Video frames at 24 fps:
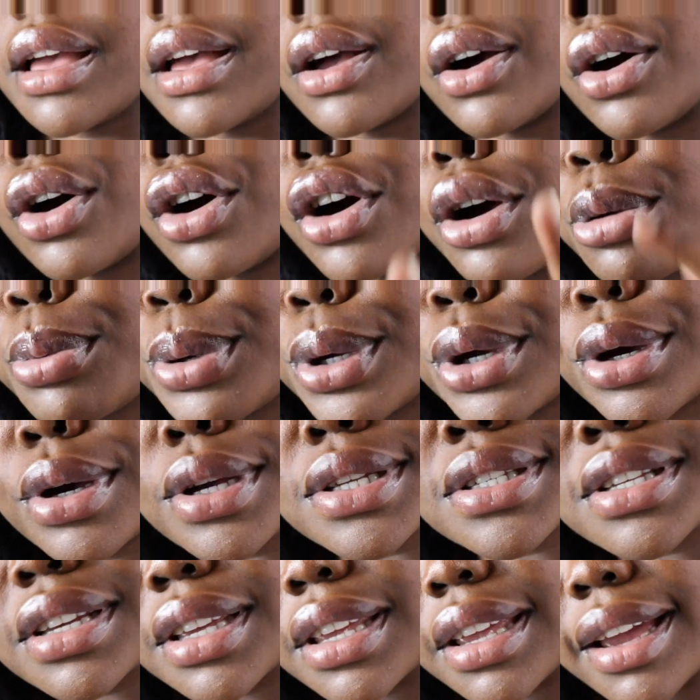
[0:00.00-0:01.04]
All
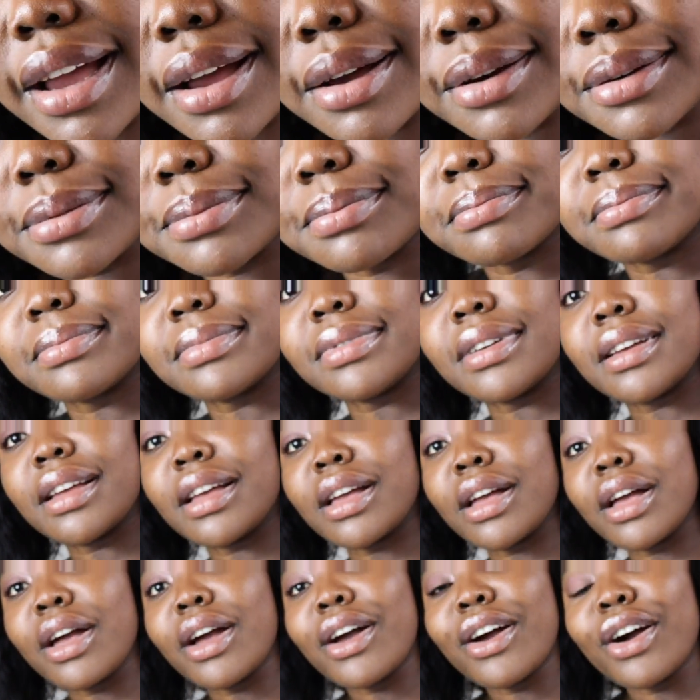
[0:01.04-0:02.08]
because of y'all.
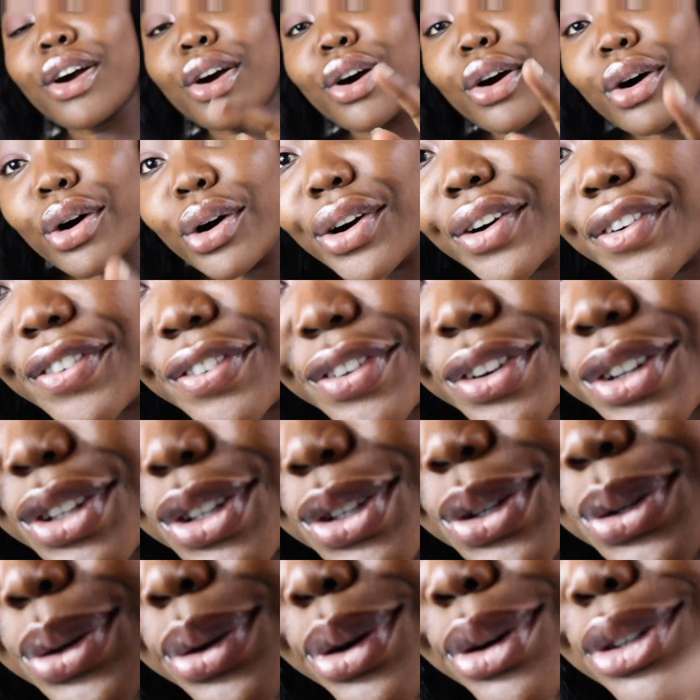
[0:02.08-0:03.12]
All for
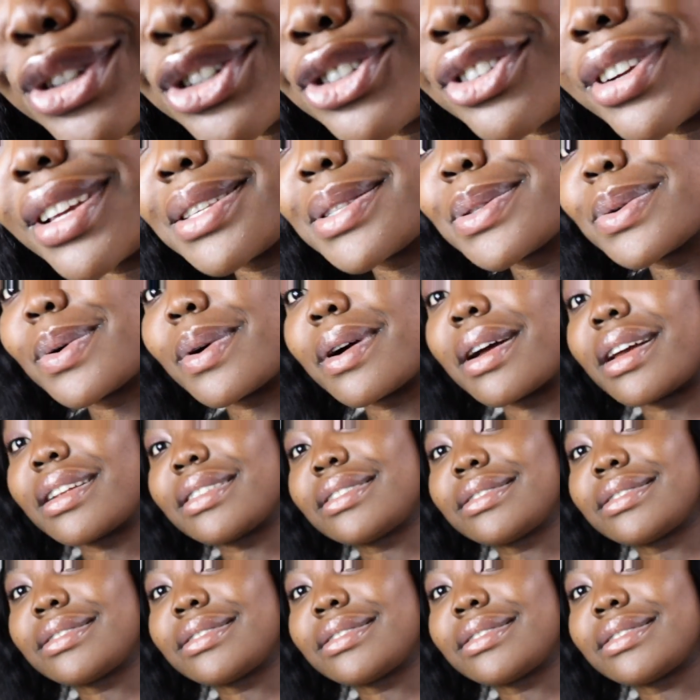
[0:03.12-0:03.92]
you all, Trey Squad.